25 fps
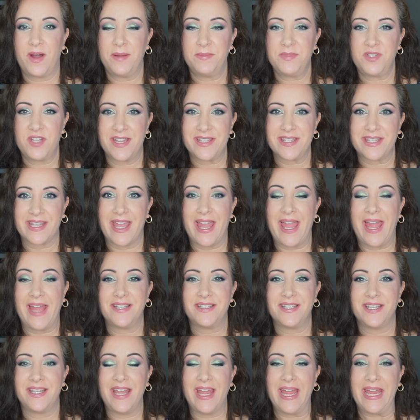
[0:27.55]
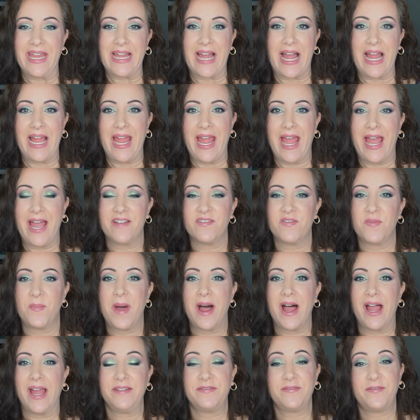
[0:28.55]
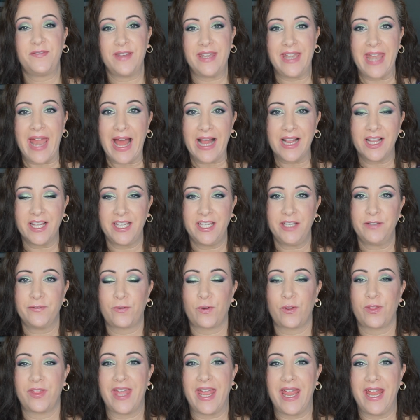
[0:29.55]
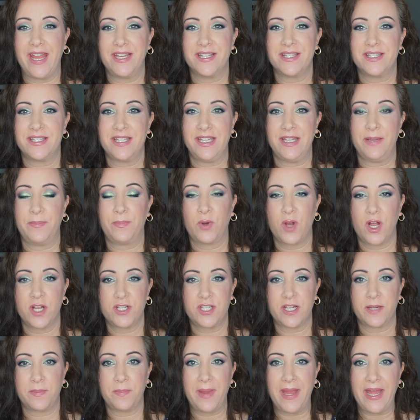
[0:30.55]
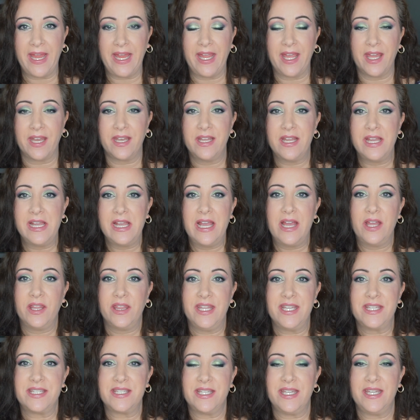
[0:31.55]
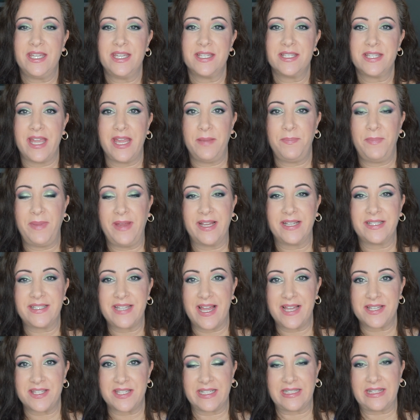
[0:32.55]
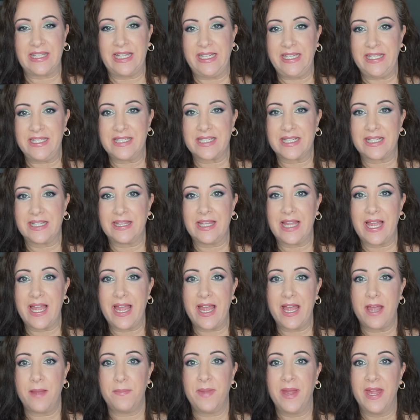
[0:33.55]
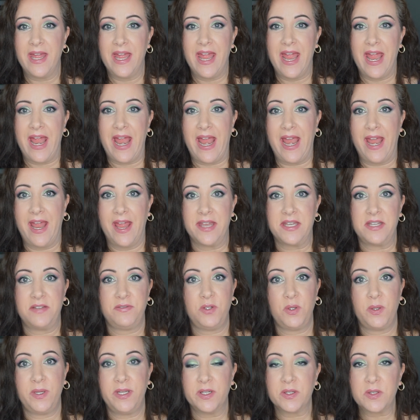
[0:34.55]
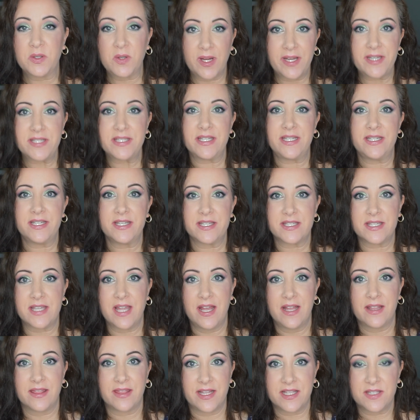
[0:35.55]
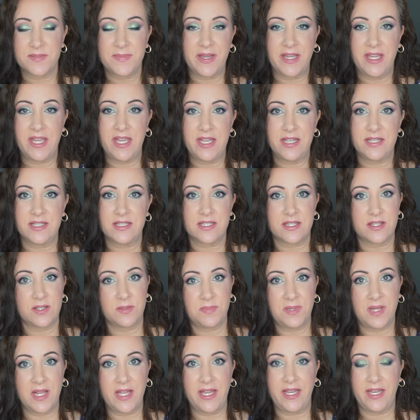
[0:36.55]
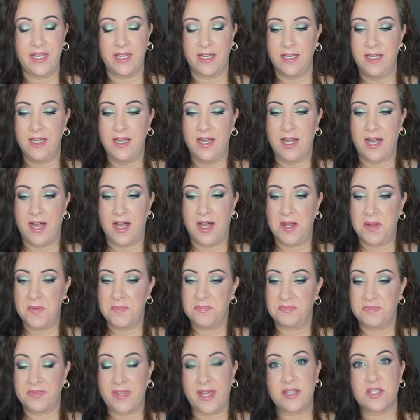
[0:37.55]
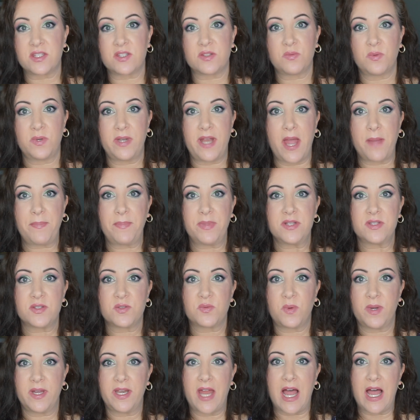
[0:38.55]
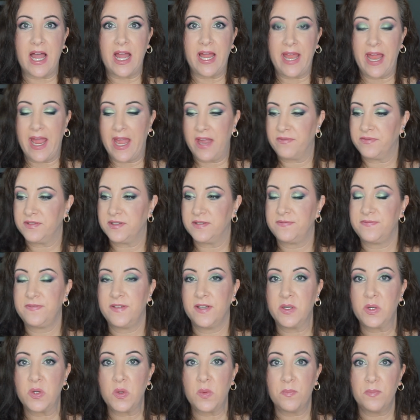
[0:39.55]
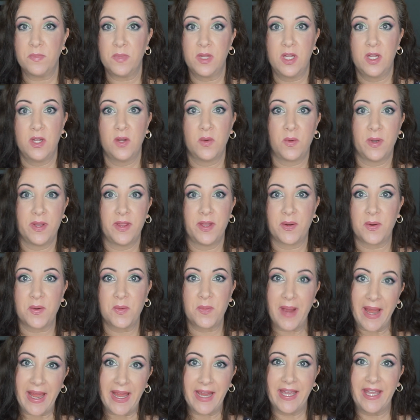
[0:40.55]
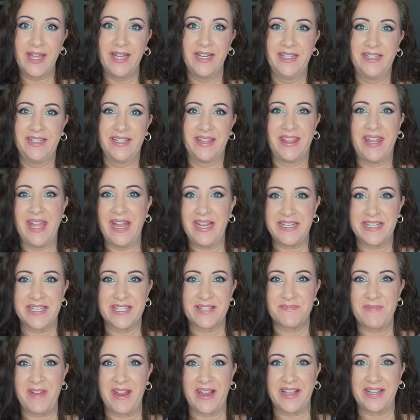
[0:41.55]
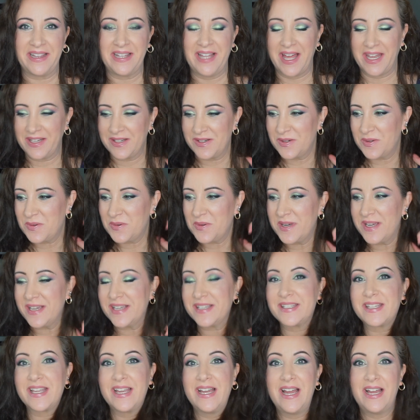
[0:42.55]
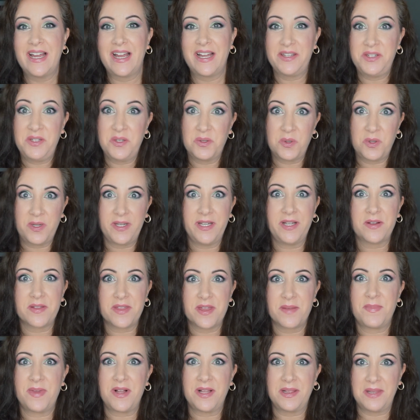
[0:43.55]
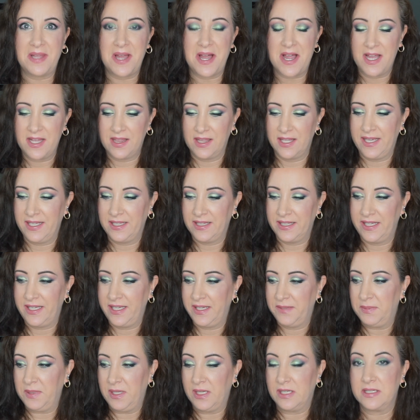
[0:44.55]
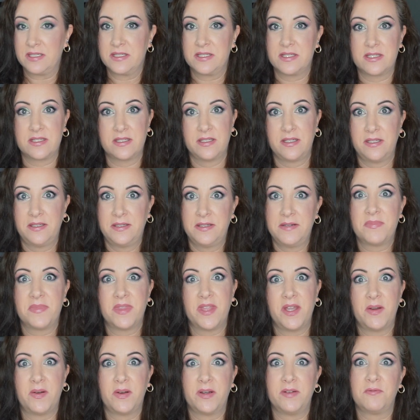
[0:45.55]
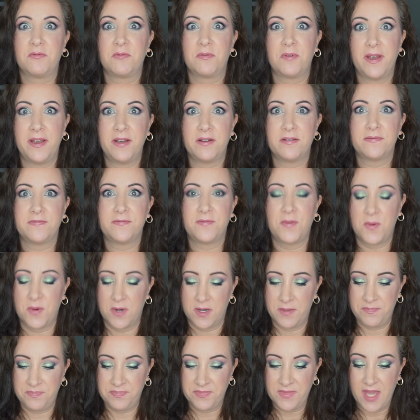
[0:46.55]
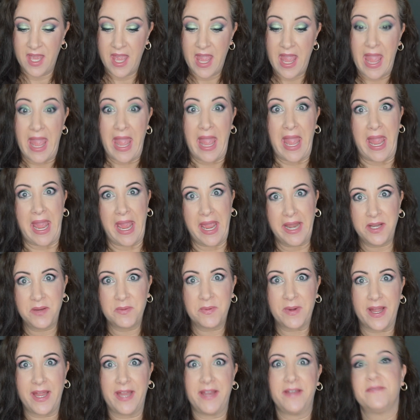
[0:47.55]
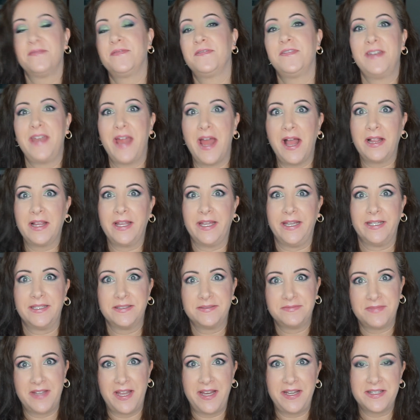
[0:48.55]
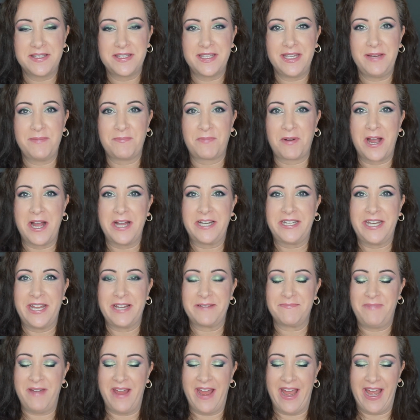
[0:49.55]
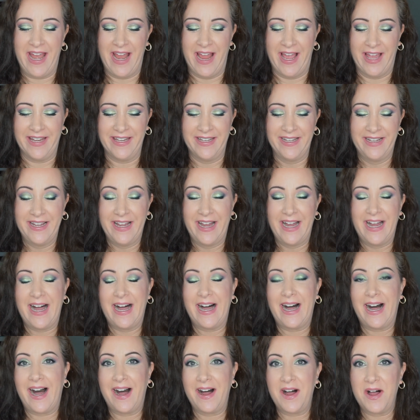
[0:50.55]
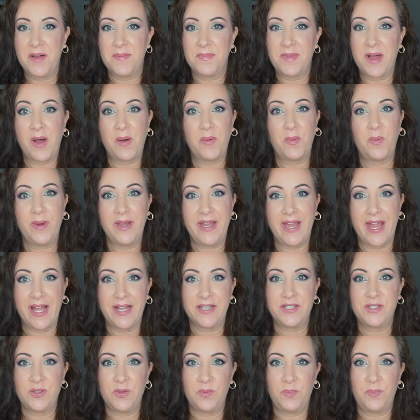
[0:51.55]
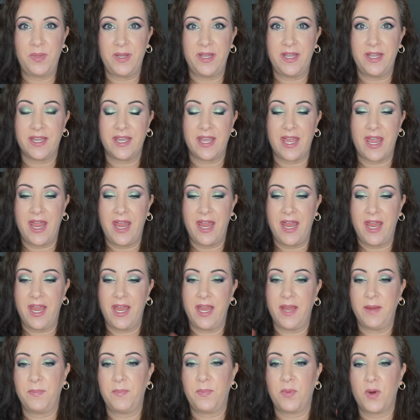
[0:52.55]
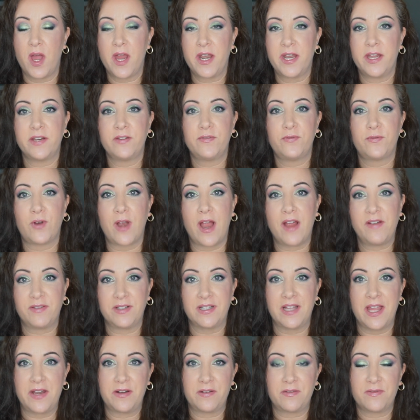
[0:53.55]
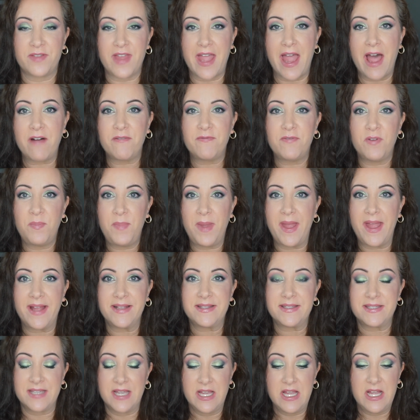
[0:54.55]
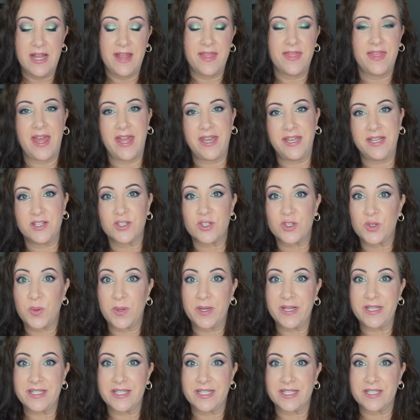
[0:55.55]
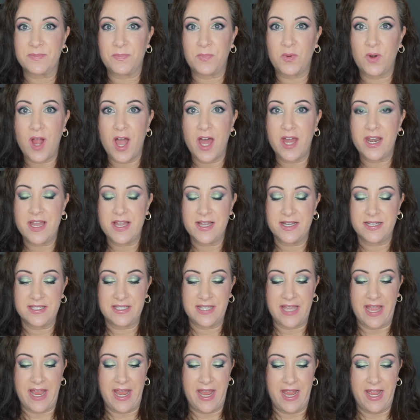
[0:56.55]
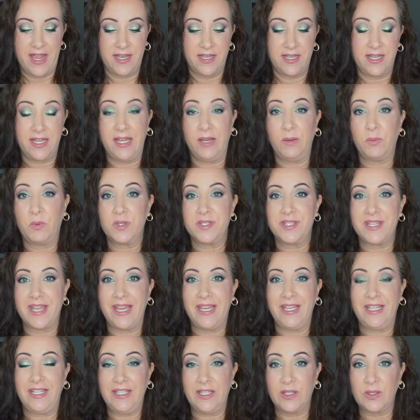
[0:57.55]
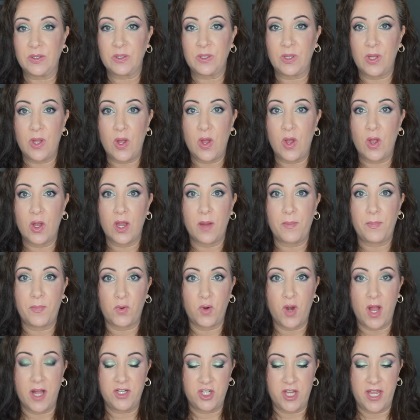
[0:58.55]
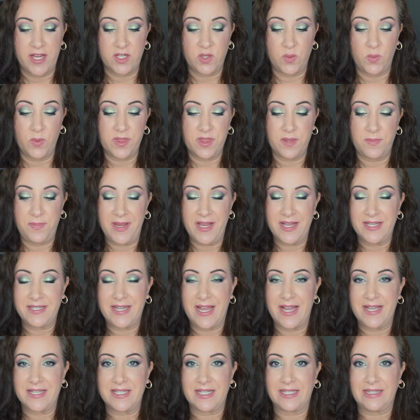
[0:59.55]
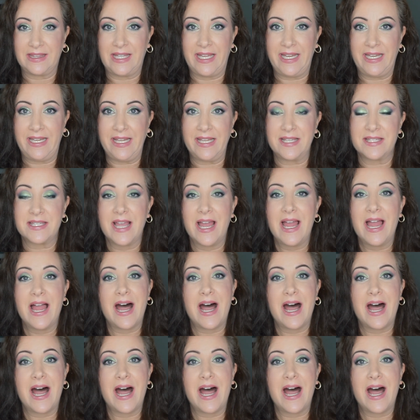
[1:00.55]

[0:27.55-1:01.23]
I'm Jessica and today I have my finale for the A to Z Project Pan. This is a PANtastic Ladies collab and if you hear craziness, that's my kids. They're playing. Um, that's what happens when I have to film when they're awake. they just make a lot of noise. You'll hear them a lot lately because they're in rare form. Anyway, finale, A to Z Project Pan. Um, we had to pick a product for every letter of the alphabet. That is 26 products, and it was a year long project with the PANtastic ladies.